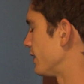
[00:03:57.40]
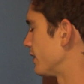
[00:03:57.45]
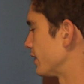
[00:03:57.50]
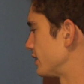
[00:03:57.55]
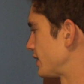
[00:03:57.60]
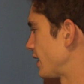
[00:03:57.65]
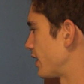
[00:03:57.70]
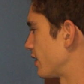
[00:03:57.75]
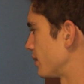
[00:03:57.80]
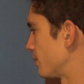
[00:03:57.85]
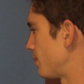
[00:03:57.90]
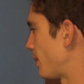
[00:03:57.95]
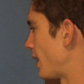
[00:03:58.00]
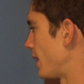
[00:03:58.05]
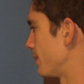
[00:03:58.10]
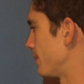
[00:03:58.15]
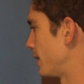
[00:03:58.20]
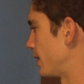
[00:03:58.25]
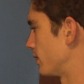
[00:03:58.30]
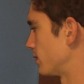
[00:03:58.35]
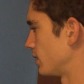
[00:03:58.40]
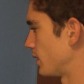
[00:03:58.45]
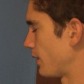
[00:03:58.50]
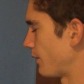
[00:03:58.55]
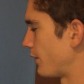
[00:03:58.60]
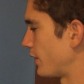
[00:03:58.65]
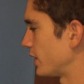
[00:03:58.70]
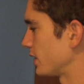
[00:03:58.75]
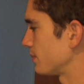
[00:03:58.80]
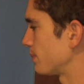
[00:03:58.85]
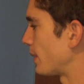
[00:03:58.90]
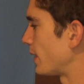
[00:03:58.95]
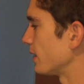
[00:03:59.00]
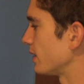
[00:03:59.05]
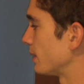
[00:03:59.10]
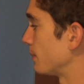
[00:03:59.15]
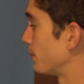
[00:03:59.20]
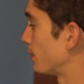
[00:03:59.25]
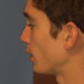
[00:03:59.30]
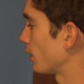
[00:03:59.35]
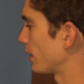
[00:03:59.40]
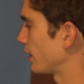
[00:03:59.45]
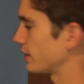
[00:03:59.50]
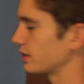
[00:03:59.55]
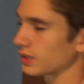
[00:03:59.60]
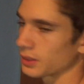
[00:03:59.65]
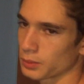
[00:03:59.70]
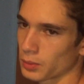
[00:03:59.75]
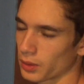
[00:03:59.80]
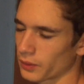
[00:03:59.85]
in the second part, because in the first part the block isn't